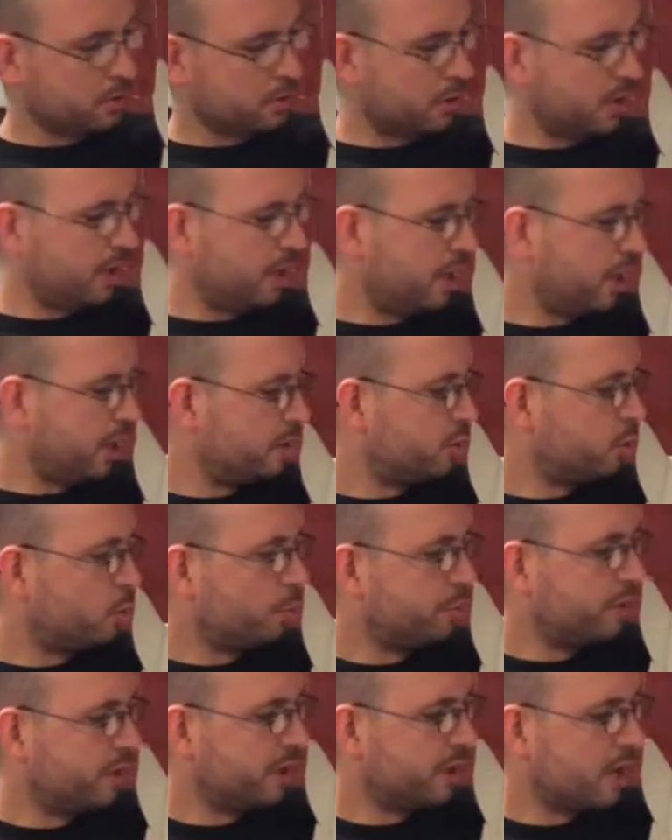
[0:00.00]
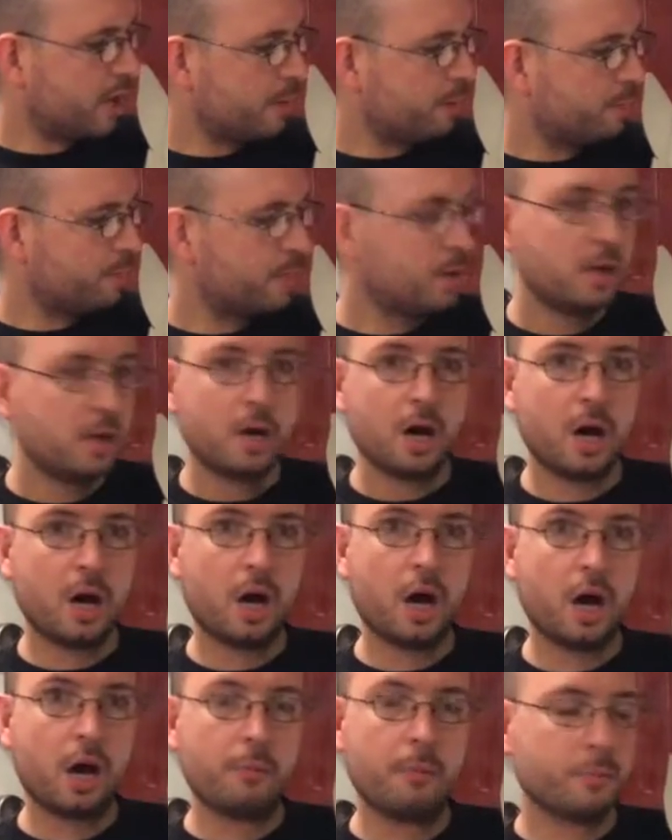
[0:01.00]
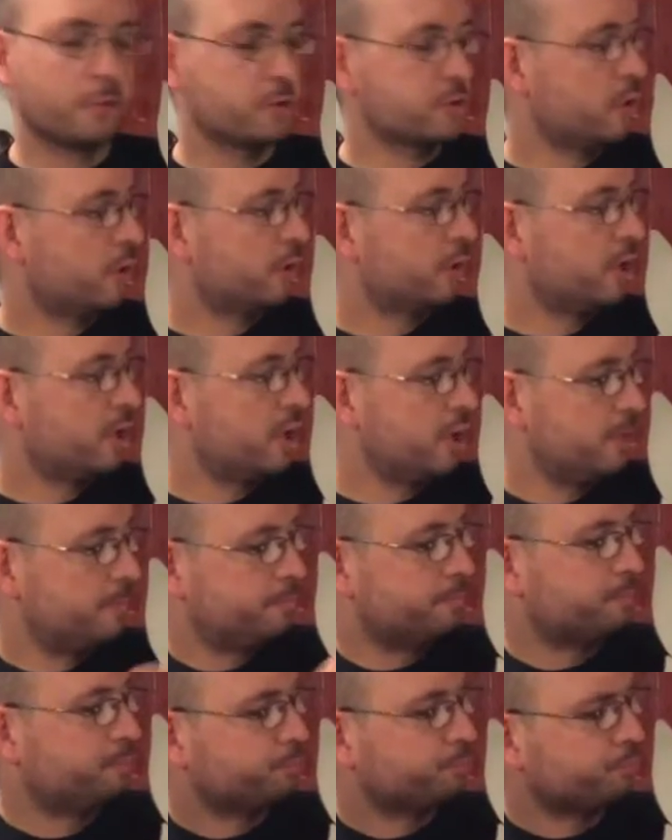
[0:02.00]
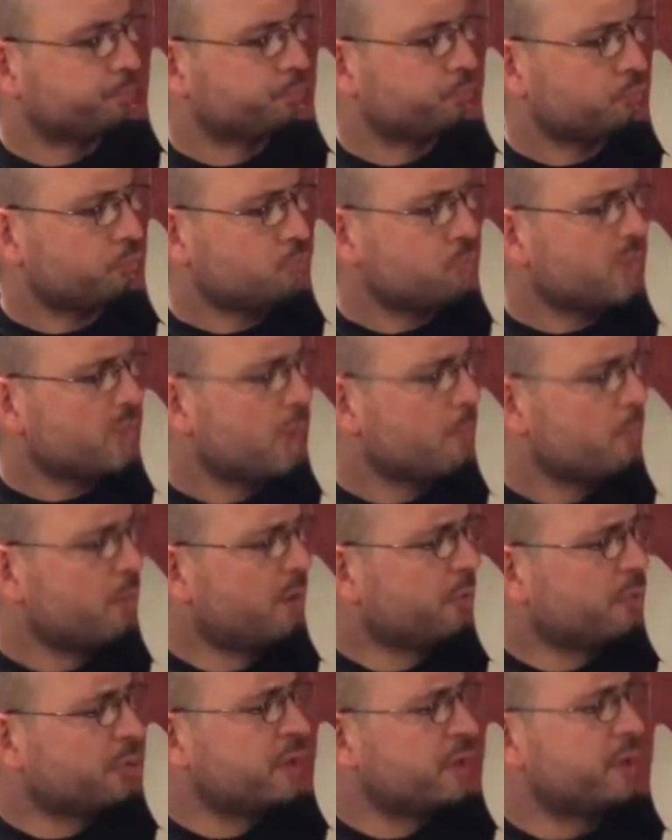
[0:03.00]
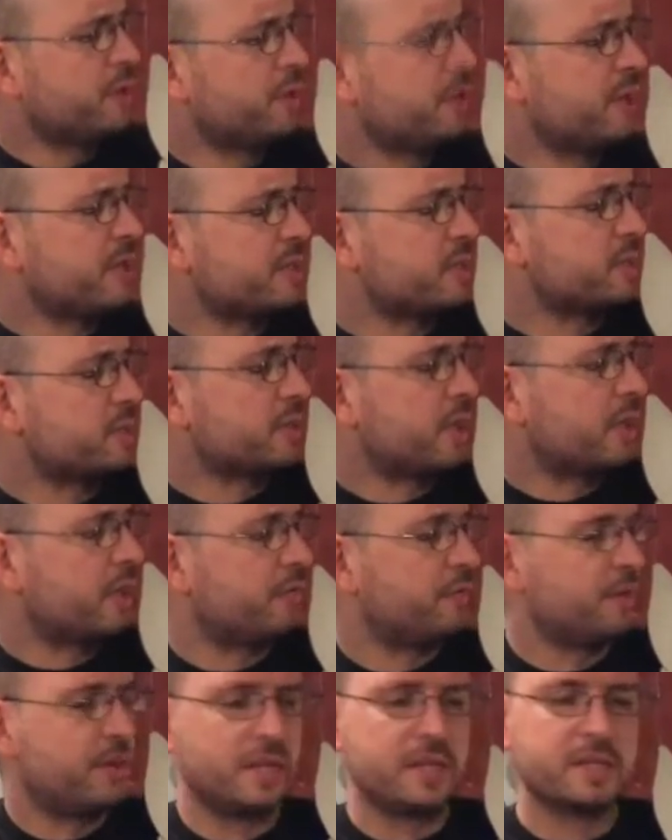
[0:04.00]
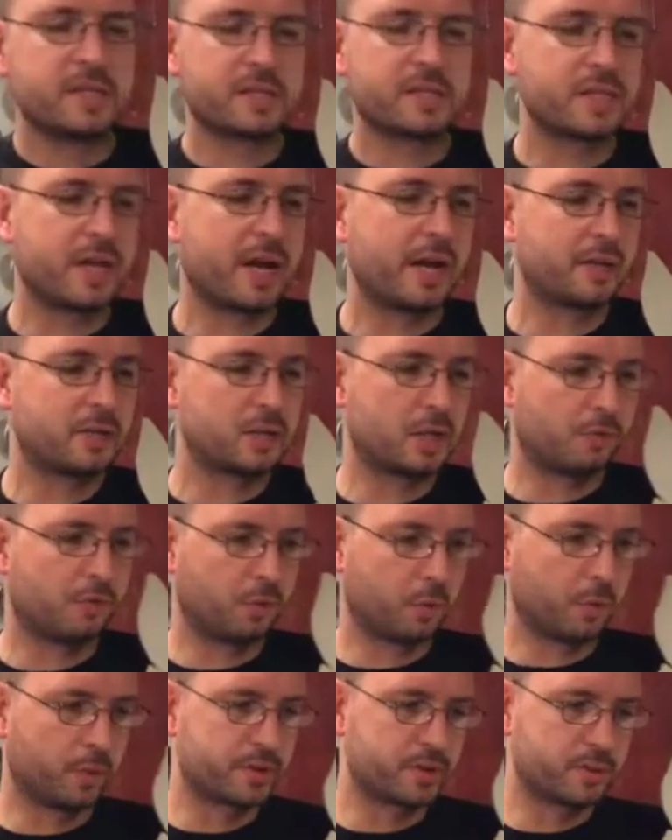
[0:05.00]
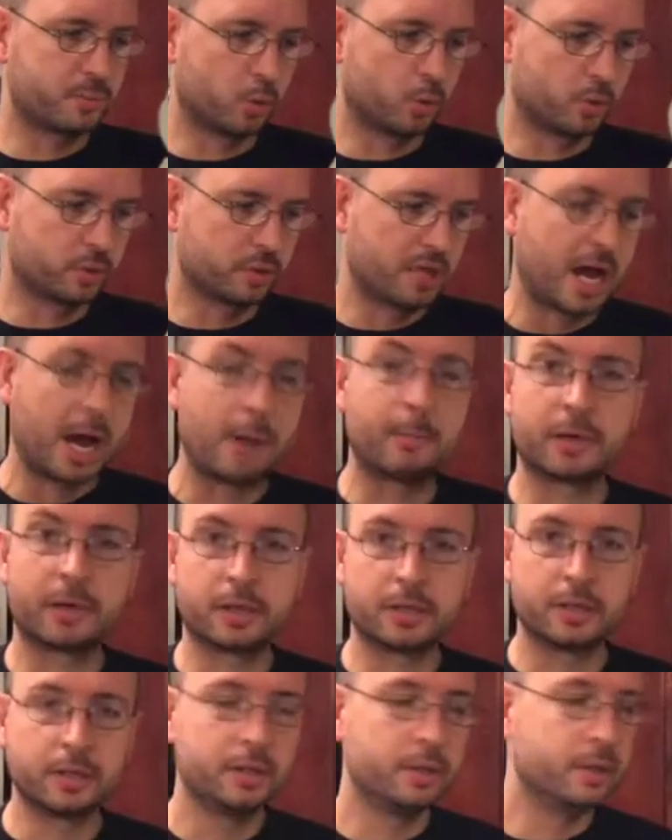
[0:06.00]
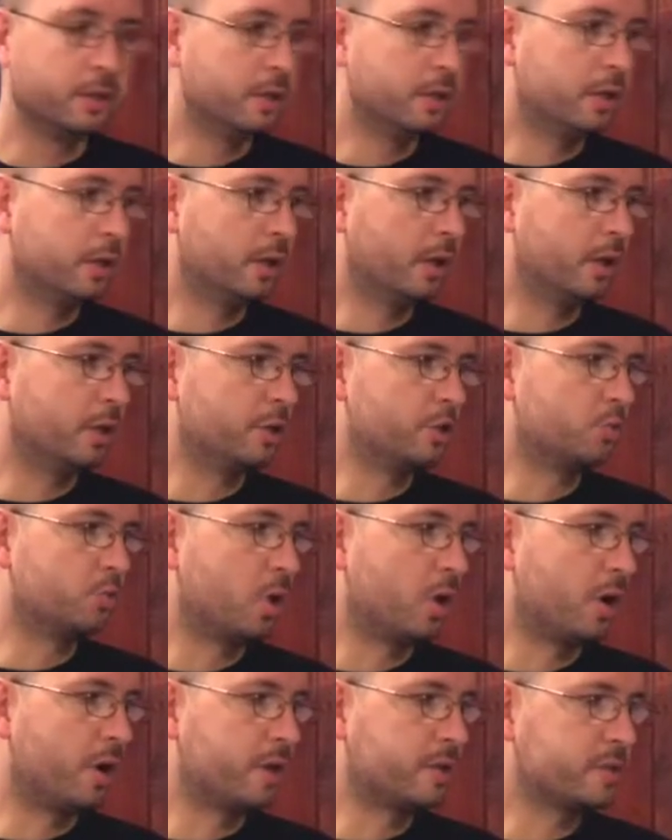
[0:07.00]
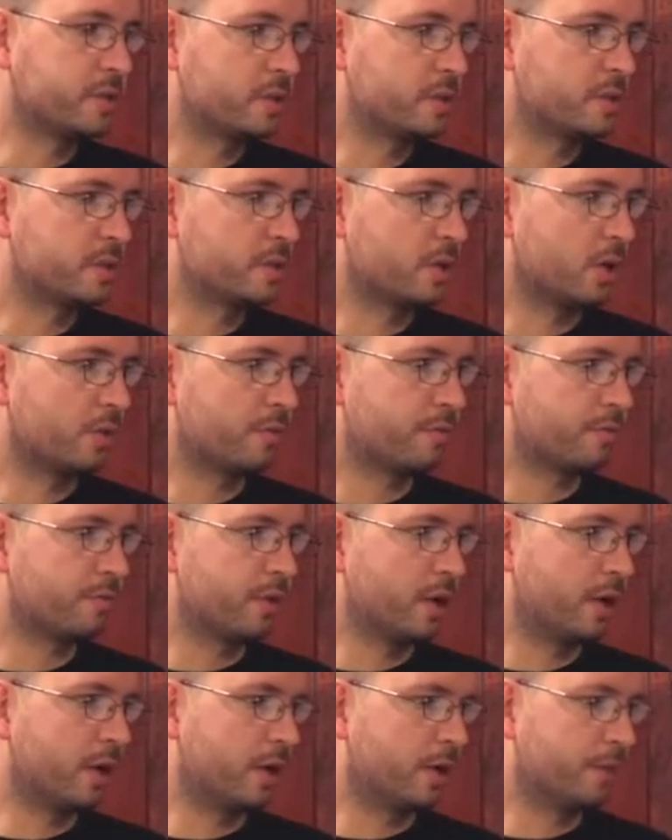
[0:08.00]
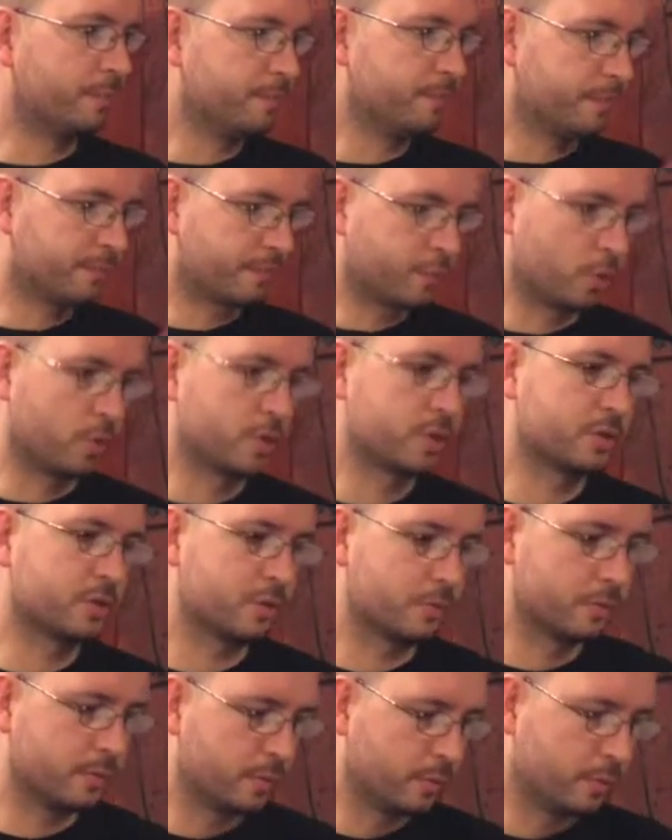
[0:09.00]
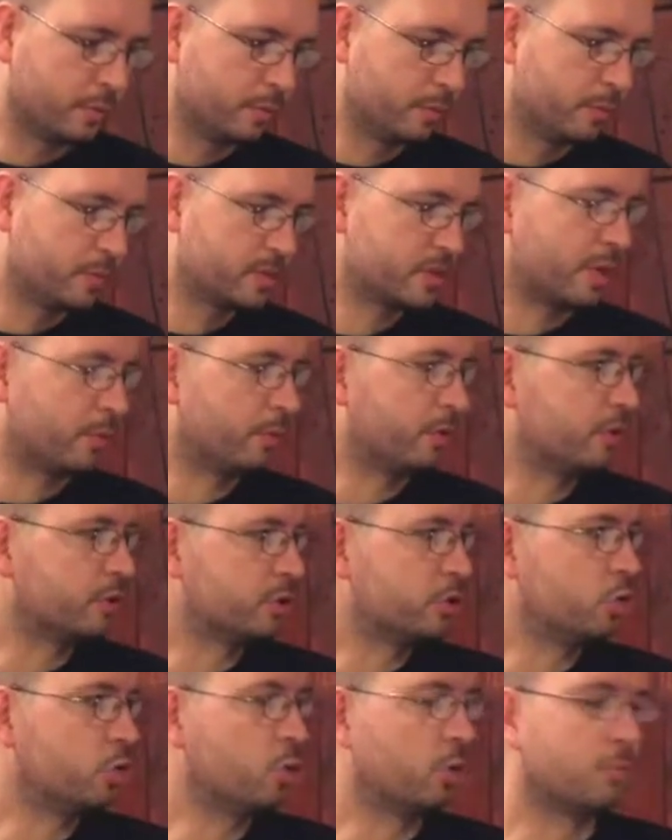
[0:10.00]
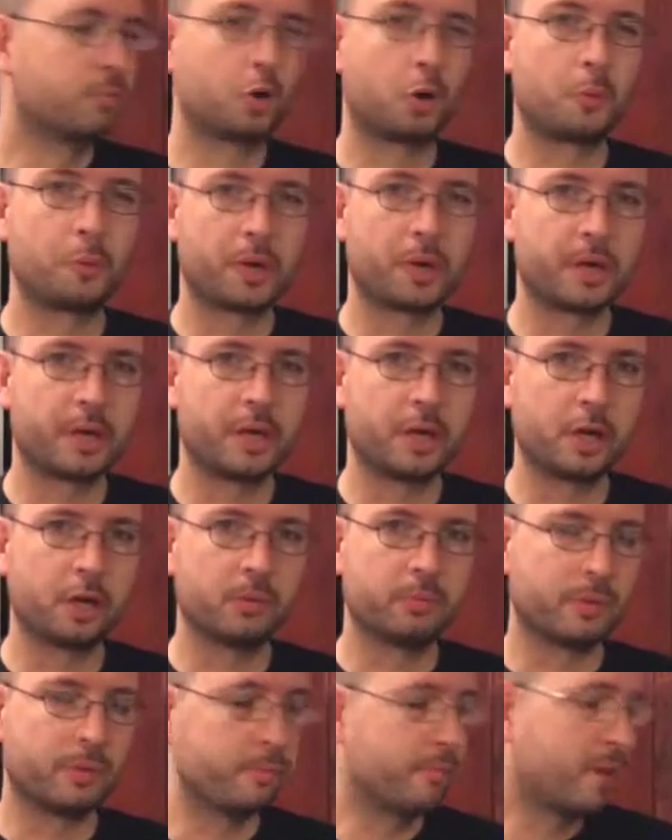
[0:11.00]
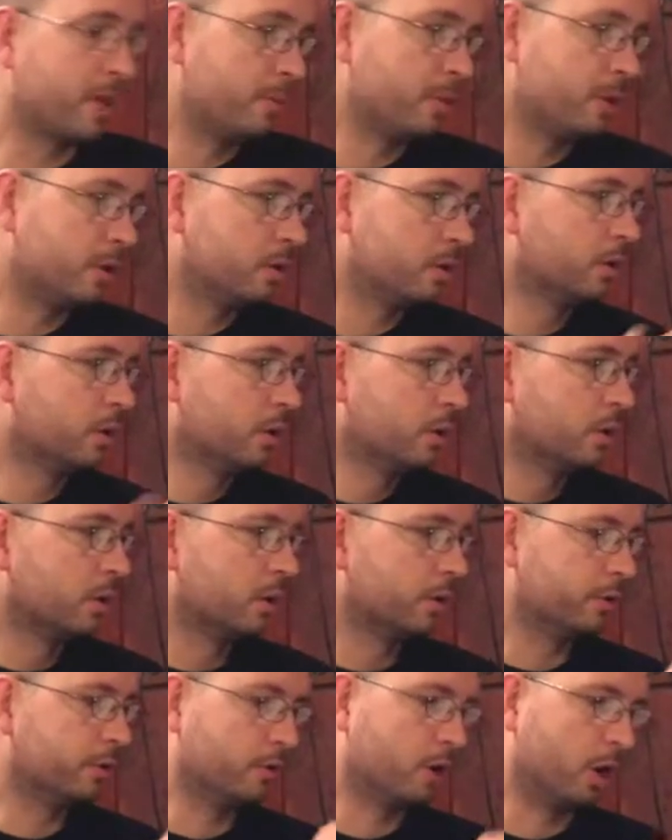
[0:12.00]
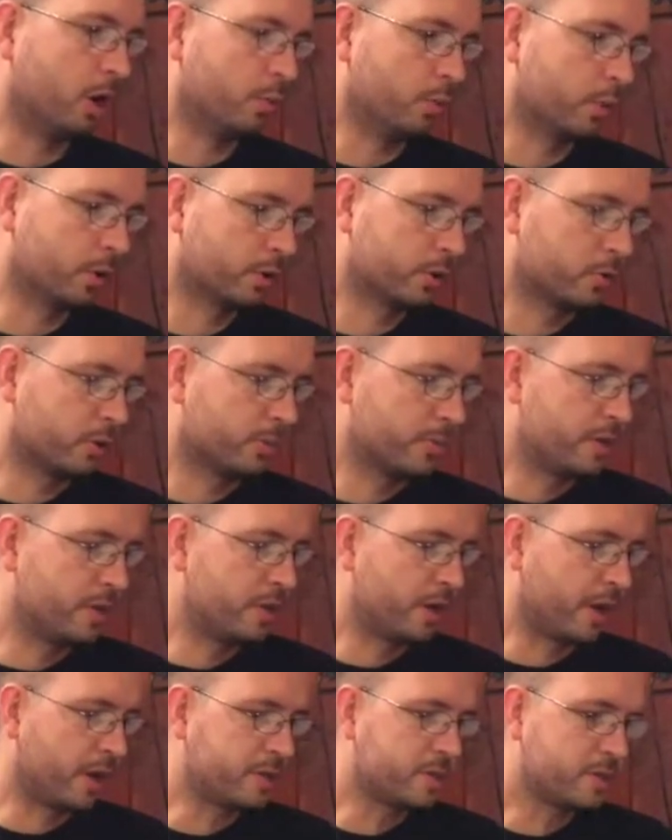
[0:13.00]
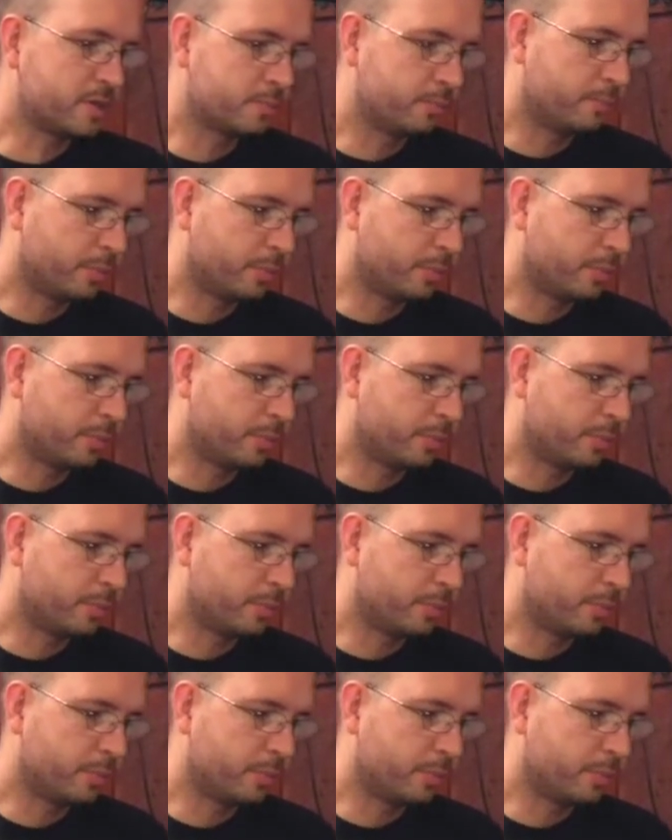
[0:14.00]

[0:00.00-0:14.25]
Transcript: And opening up, there's already, Marvel did a nice kind of inside cover with some old comic drawings and stuff. Of course, it's not really too appropriate here, but maybe a little artwork would have been nice.